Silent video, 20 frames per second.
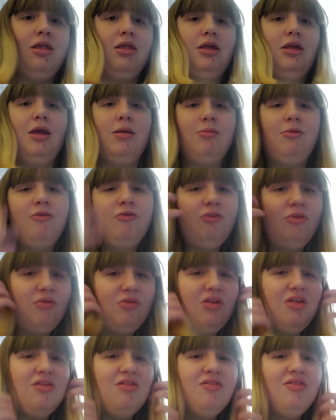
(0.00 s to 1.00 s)
The camera
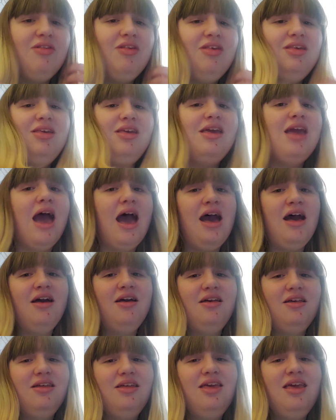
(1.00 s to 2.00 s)
focus. Yeah,
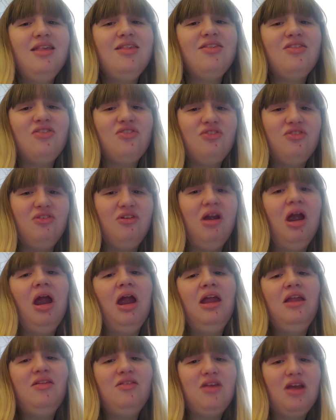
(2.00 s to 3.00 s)
it's
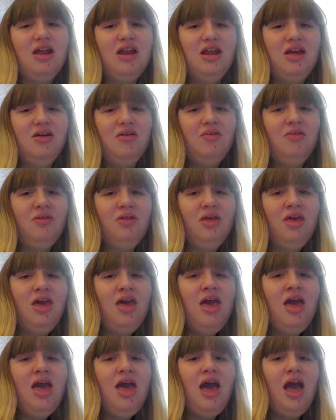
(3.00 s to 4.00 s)
strange, I know.
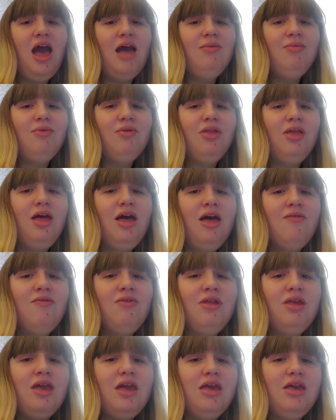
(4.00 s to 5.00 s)
I'm still
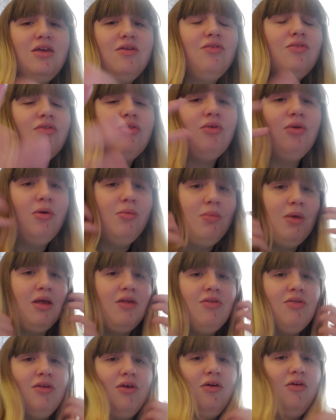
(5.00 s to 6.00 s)
having to get used to it
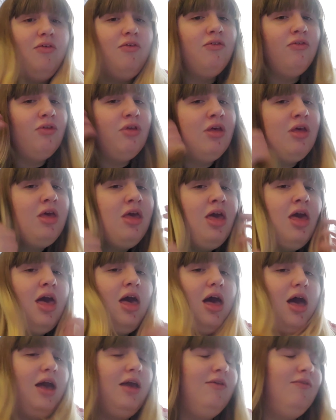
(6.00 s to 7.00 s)
myself.
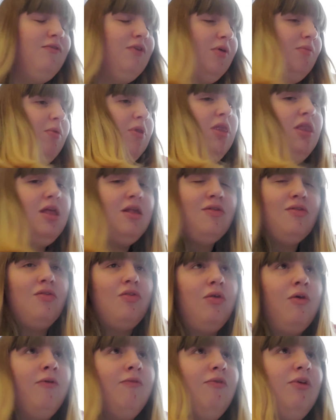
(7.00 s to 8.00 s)
I am filming this
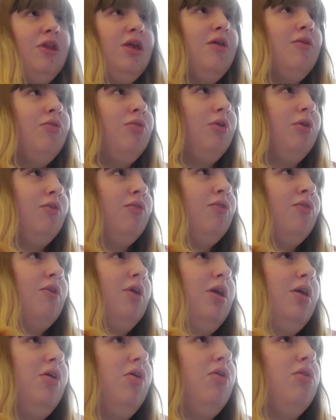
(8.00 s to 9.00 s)
video
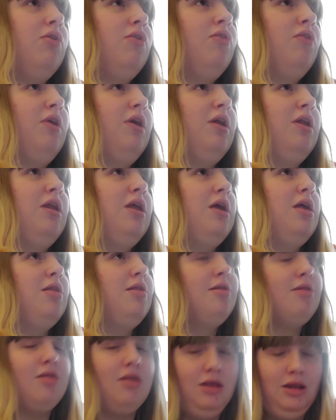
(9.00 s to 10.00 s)
Thursday, y'all are seeing it
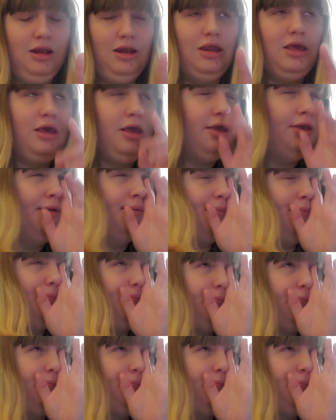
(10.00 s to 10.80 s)
Sunday.